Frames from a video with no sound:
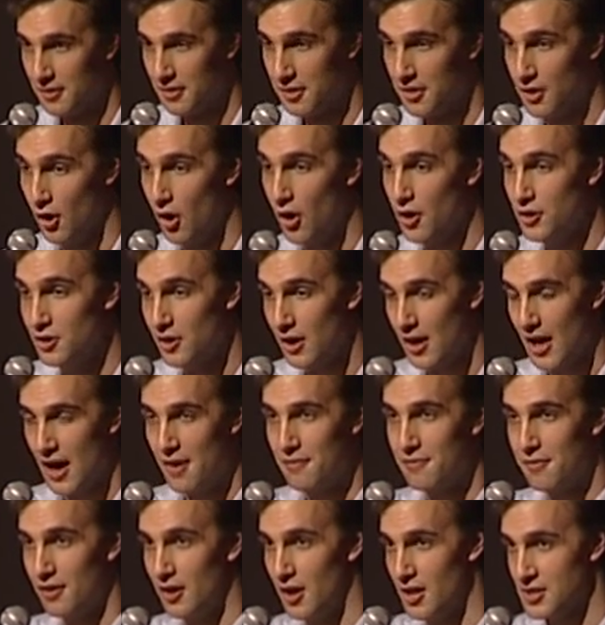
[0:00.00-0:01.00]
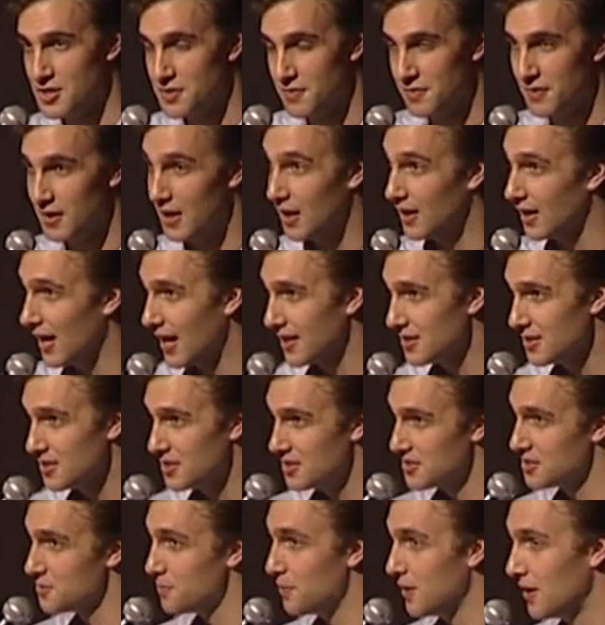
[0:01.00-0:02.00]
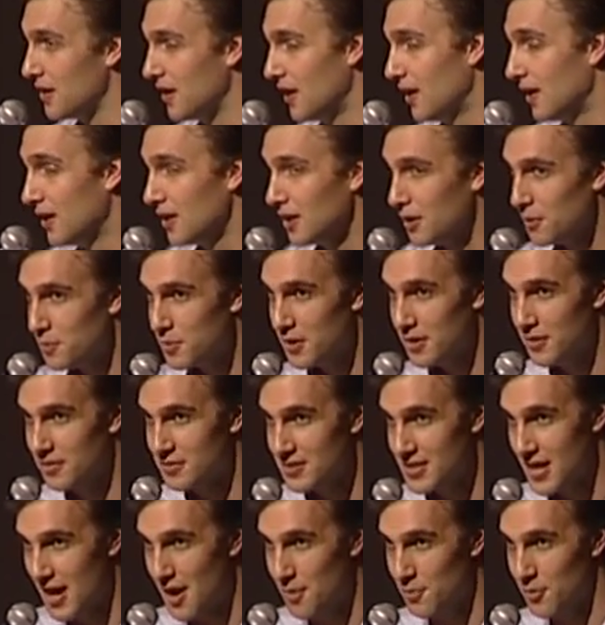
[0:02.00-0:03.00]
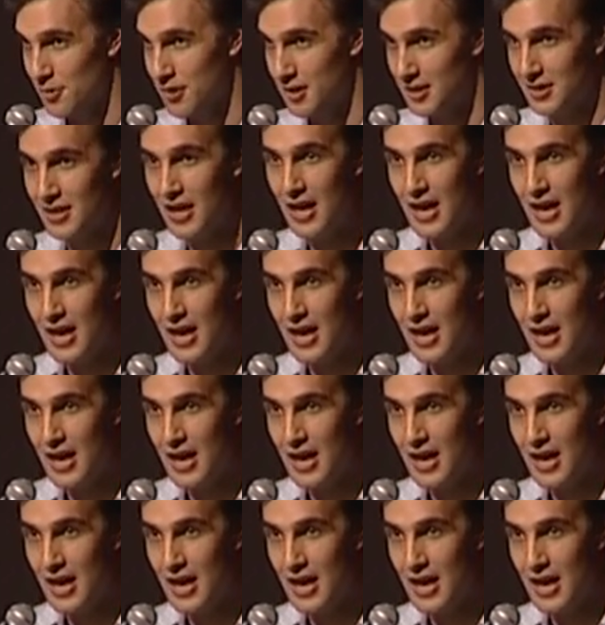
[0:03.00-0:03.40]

the Own Your Life philosophy, I'd like to just spend a little bit of time on it,